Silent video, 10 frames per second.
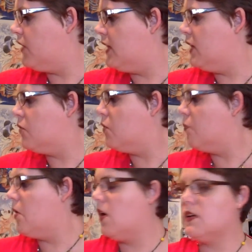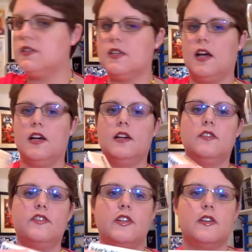equal parts
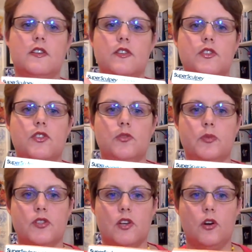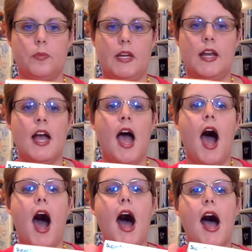of Super Sculpey.
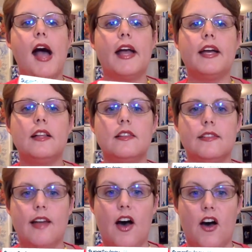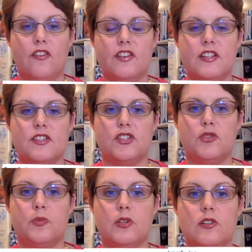I love
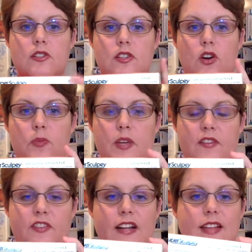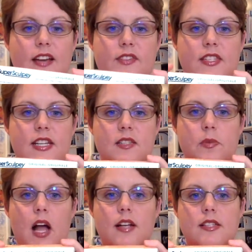Super Sculpey. In fact, I have 6
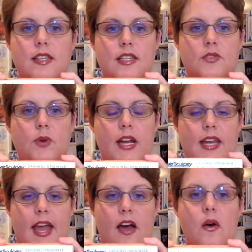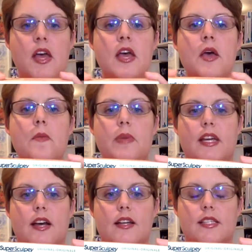blocks of this right now
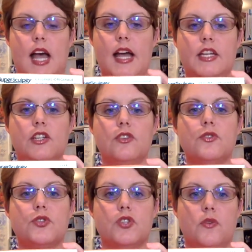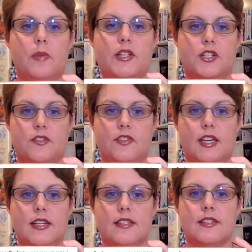because I use so much of
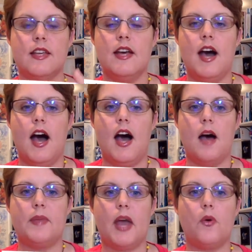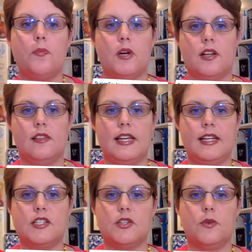this. And I will put a
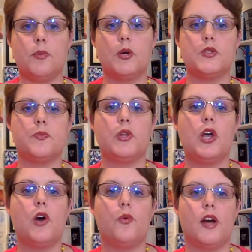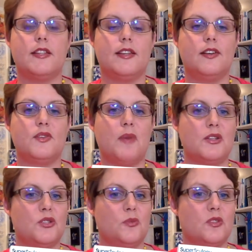link to a post below where I tell you my
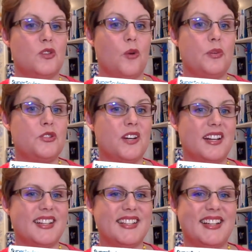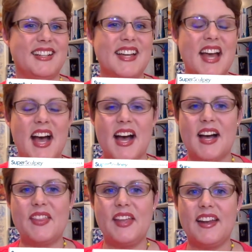Super Sculpey trick
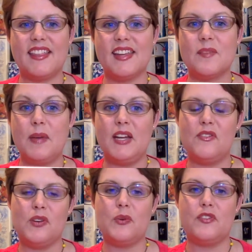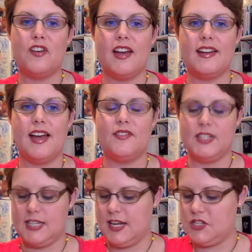that I think many of you would find
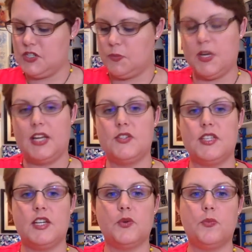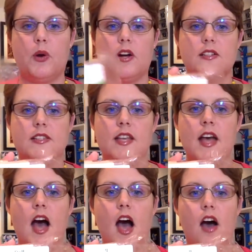advantageous. But I use equal parts
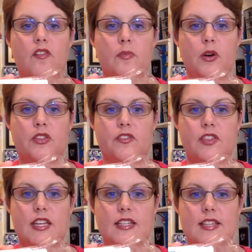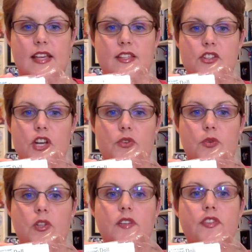of both of these as a general
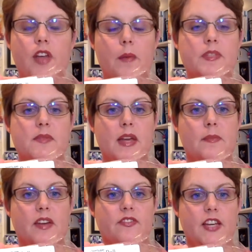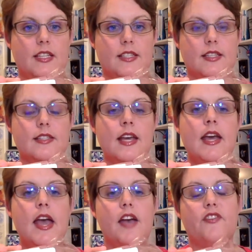rule of thumb to make my faces.
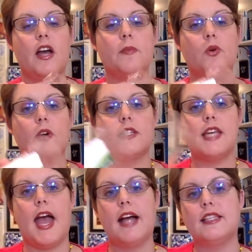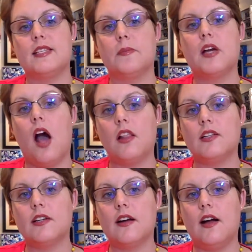If I am going to add some
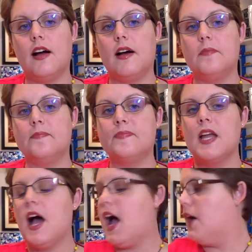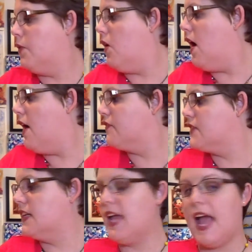color, I will
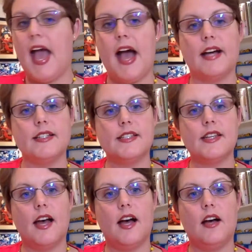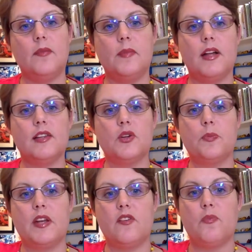often add a little
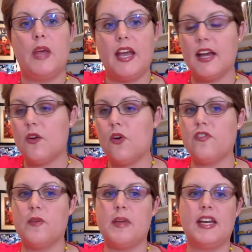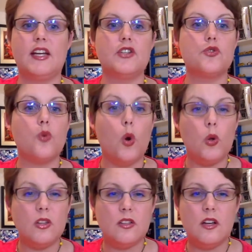bit of pink, or if I'm making a troll,